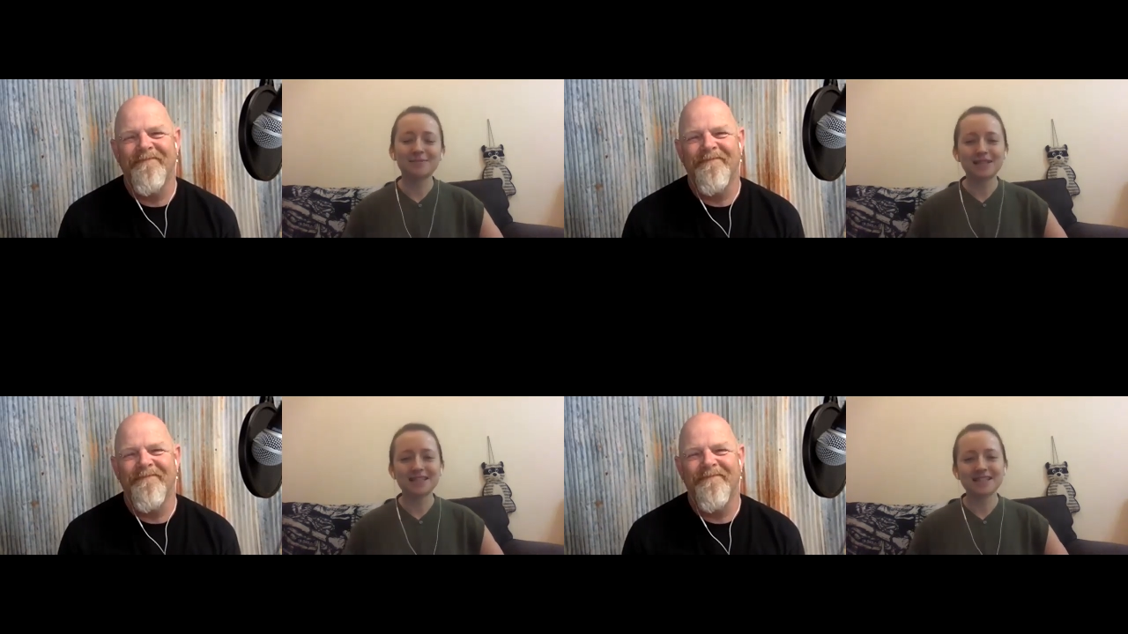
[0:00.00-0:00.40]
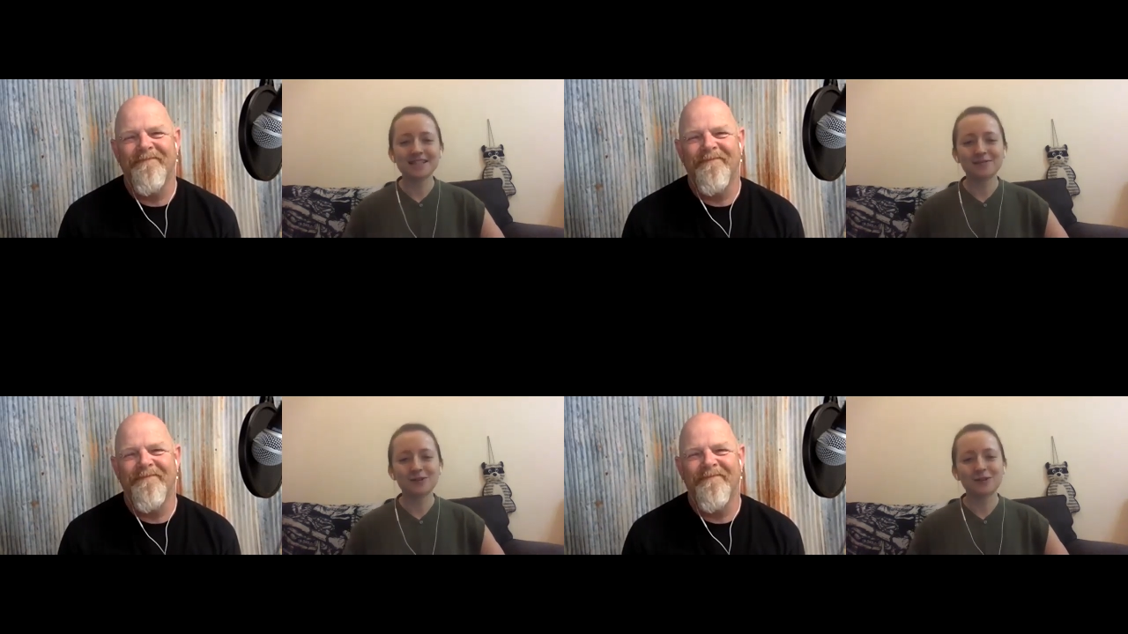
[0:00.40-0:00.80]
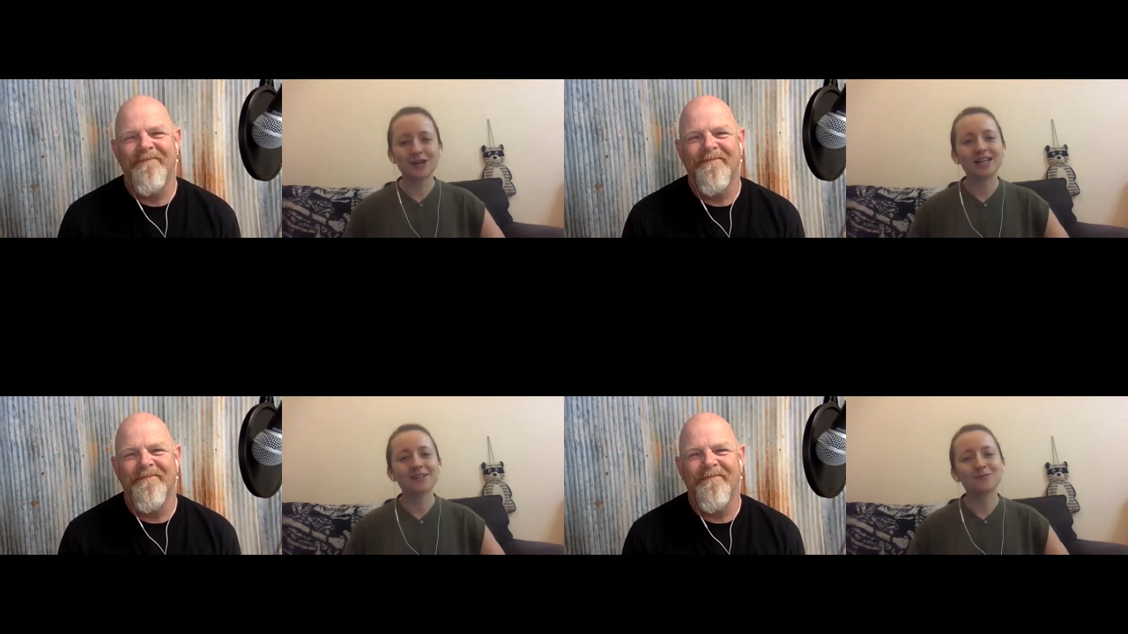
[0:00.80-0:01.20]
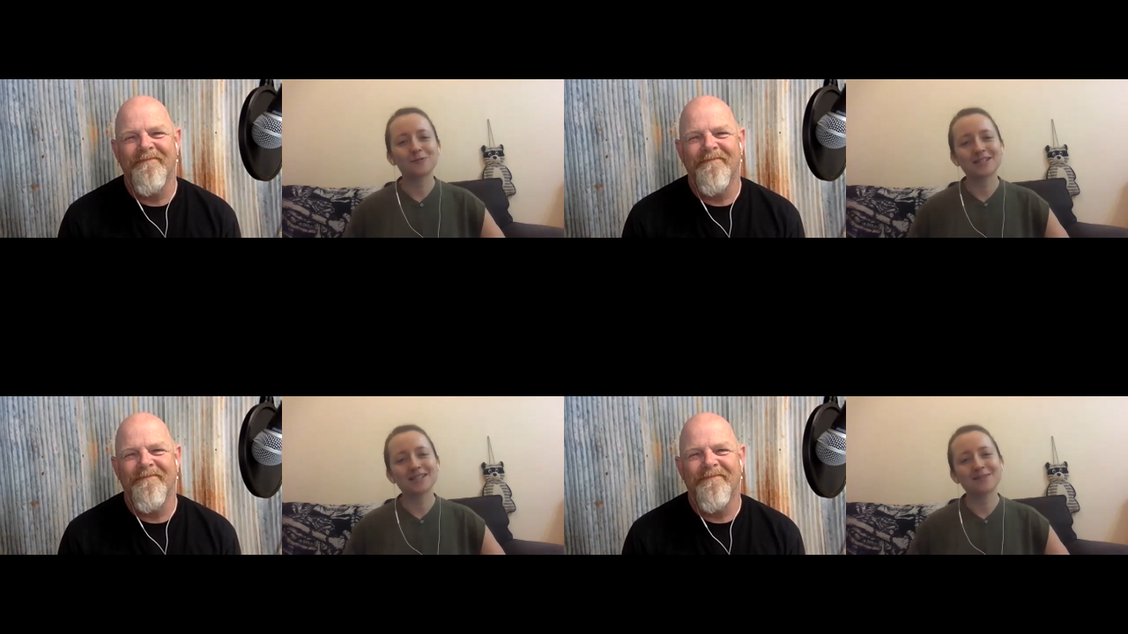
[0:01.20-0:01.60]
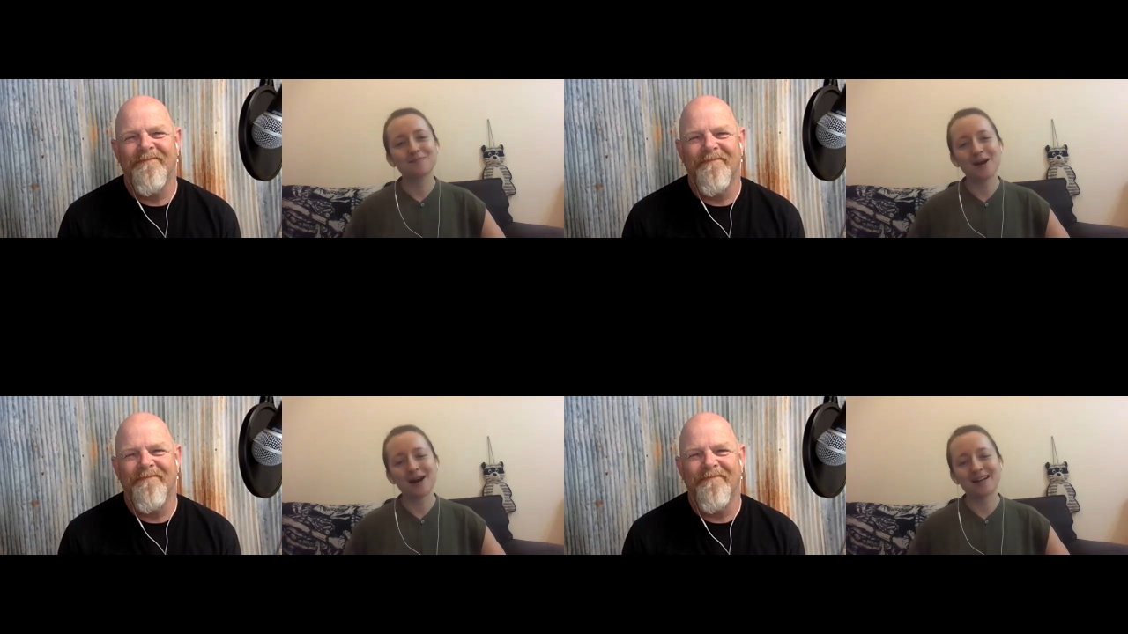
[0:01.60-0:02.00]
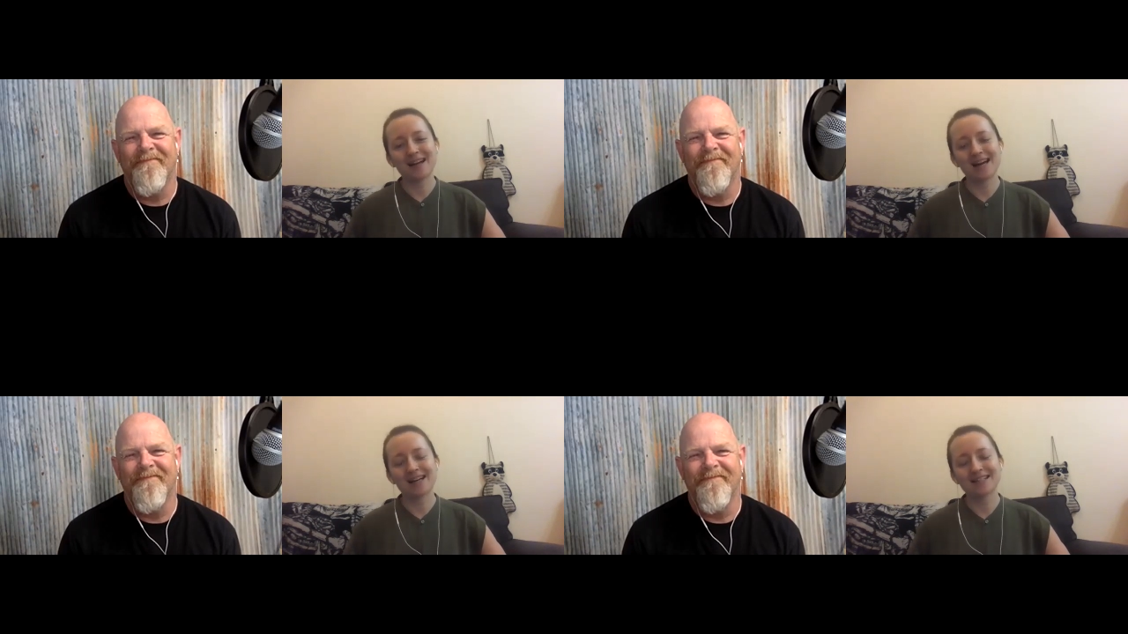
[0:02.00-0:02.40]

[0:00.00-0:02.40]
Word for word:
Speaker 1: Minutes of Creative Wisdom podcast,